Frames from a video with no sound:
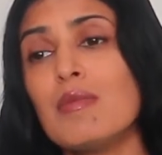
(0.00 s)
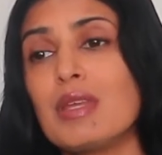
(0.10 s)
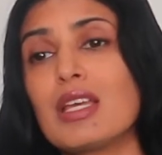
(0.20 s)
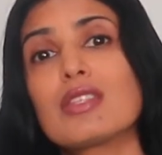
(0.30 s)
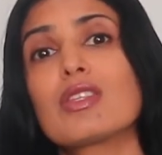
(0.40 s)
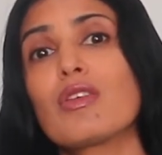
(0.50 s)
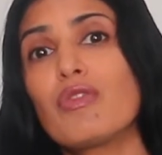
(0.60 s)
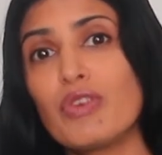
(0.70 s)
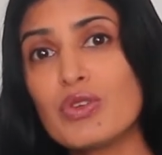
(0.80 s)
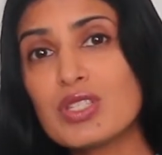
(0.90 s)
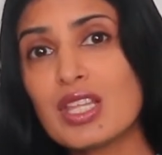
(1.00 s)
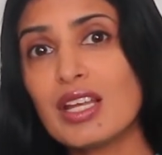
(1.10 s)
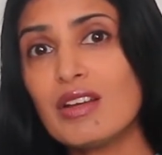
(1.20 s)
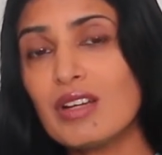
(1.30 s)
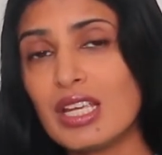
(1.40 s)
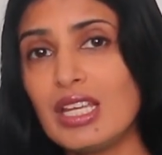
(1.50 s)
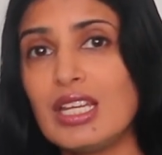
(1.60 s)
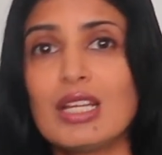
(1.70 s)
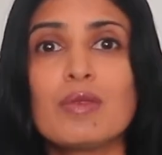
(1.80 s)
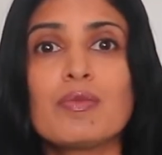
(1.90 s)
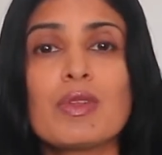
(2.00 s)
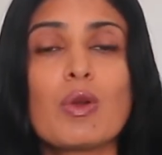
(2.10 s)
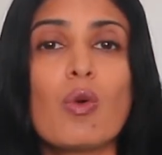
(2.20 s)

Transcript: because of the foods that you're eating